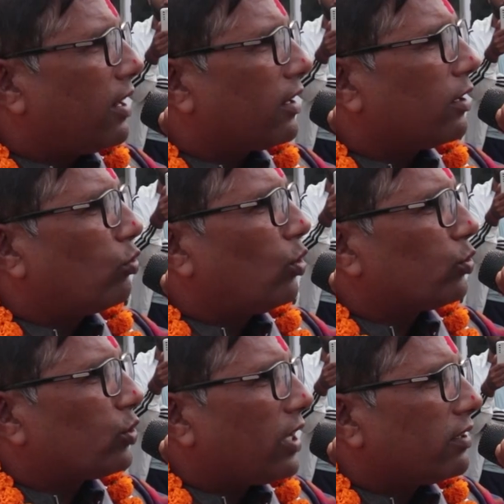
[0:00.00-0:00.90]
built
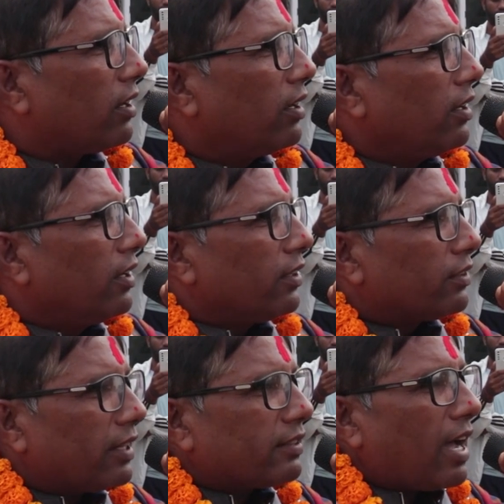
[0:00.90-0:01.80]
temporary.
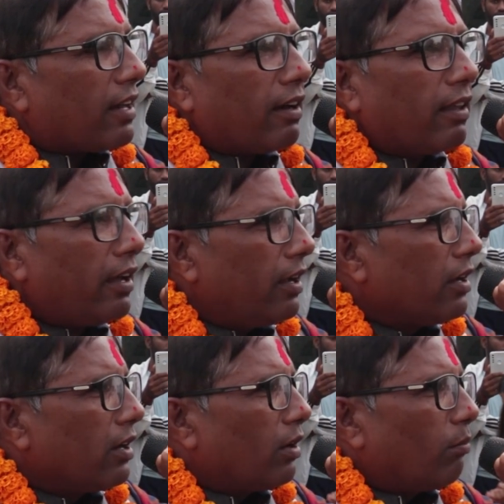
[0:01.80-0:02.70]
The project
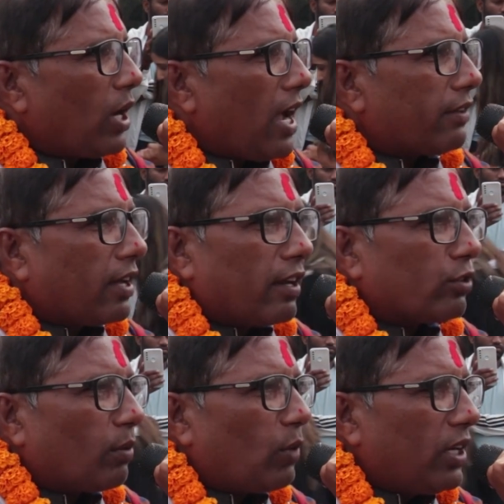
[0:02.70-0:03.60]
commencement has been